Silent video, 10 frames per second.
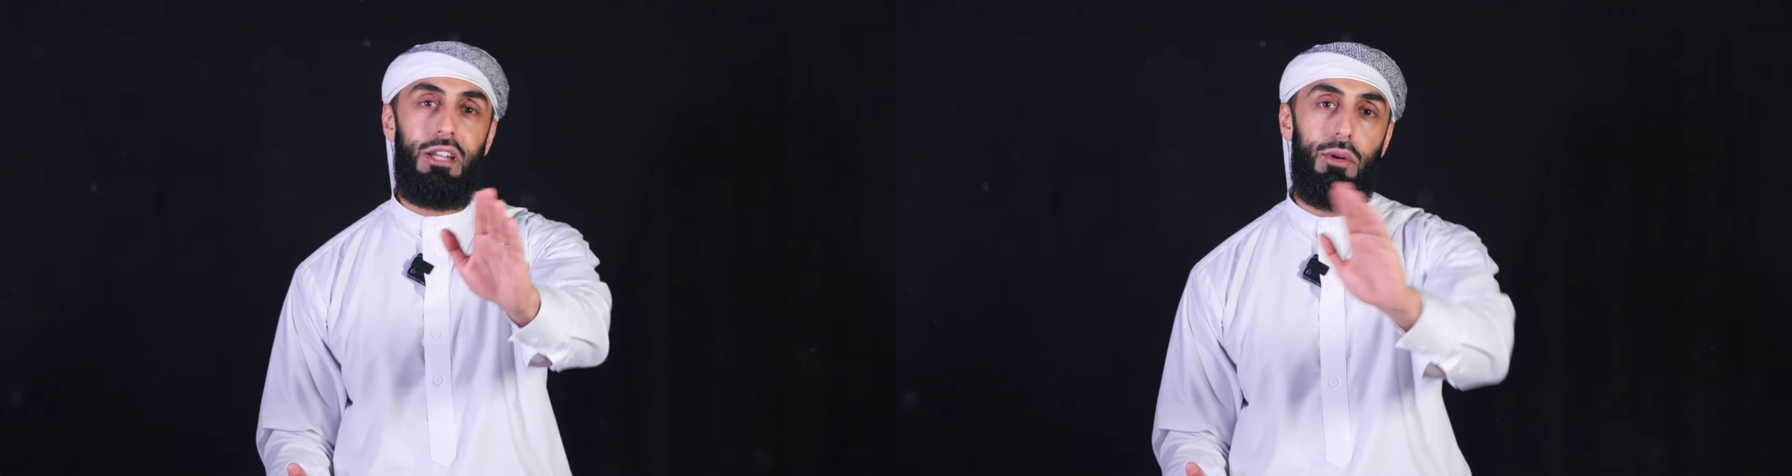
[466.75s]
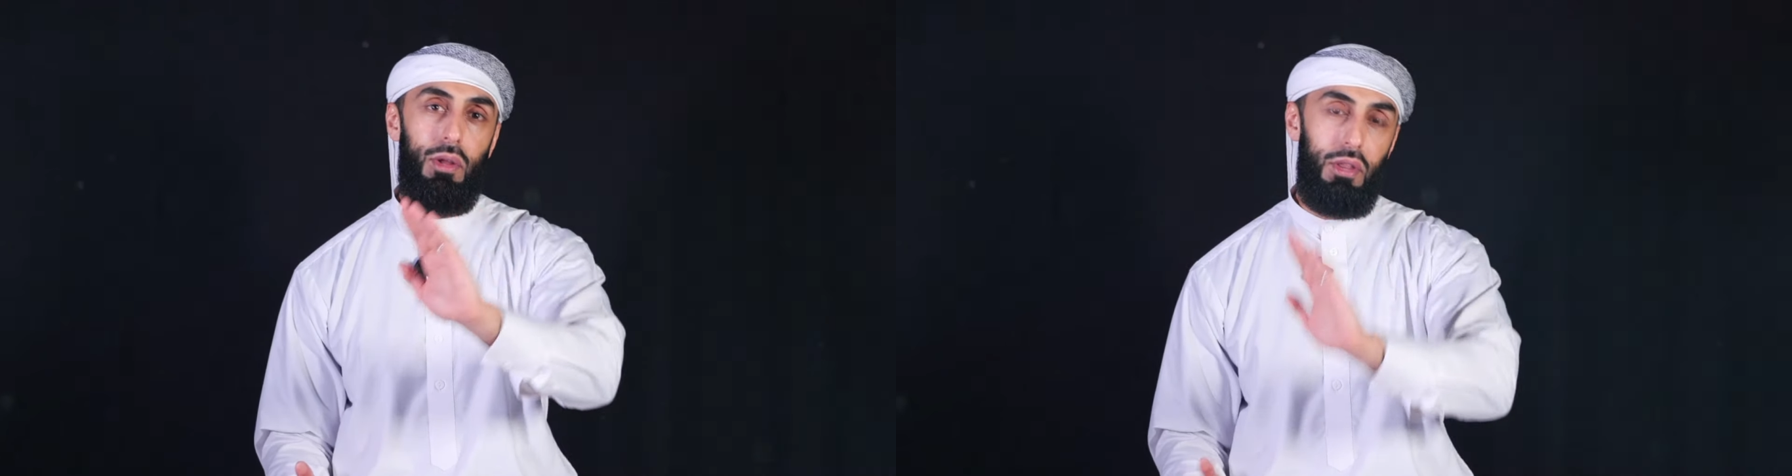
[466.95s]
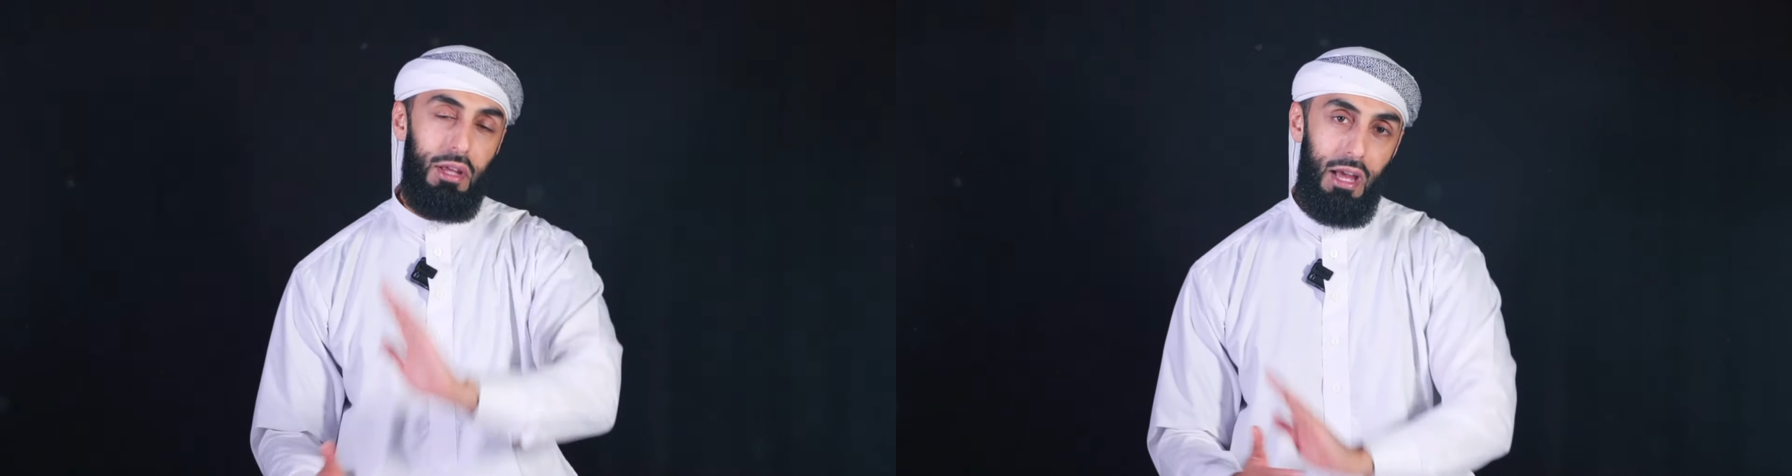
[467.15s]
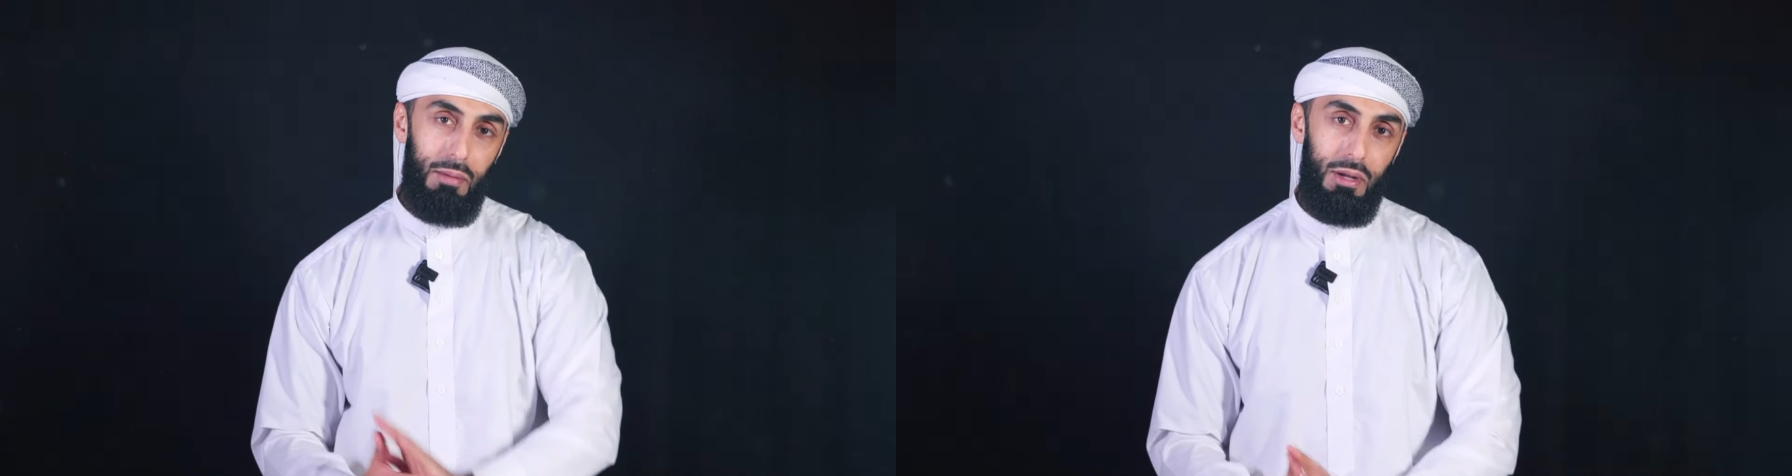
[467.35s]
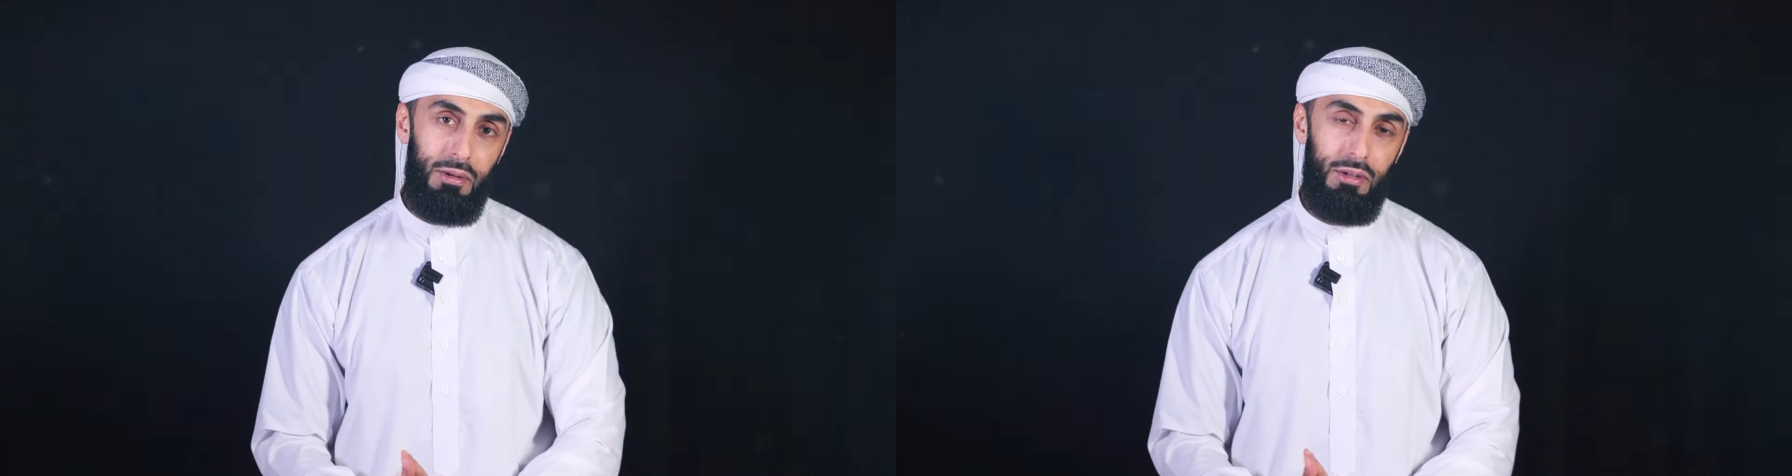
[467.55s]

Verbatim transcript: around the Kaaba."